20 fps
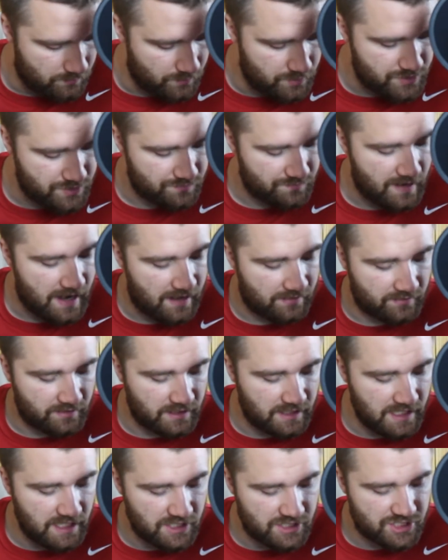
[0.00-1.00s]
Would you rather
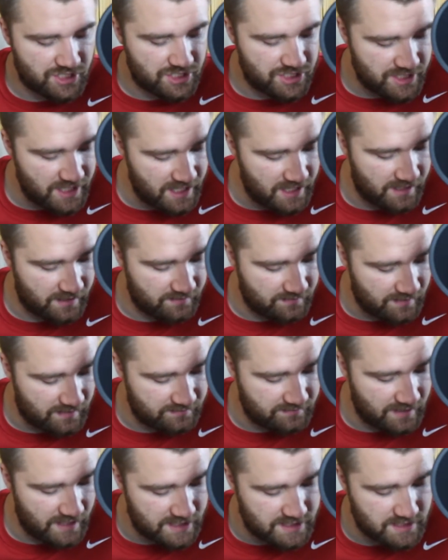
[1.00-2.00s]
eat shit
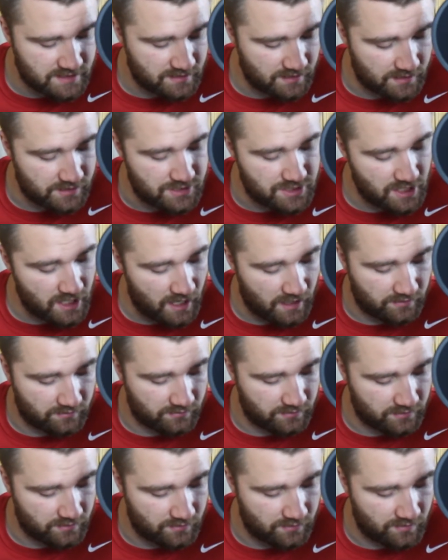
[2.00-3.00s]
that tasted like
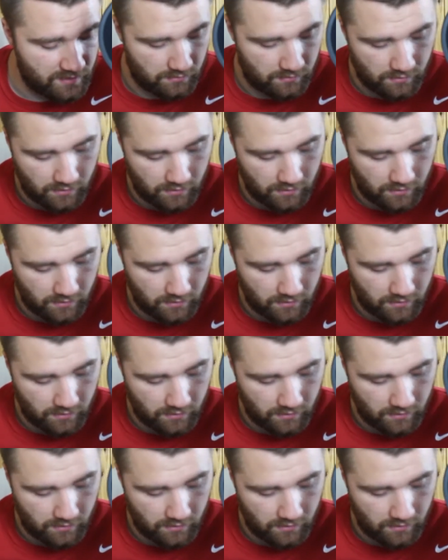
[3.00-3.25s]
chocolate or eat?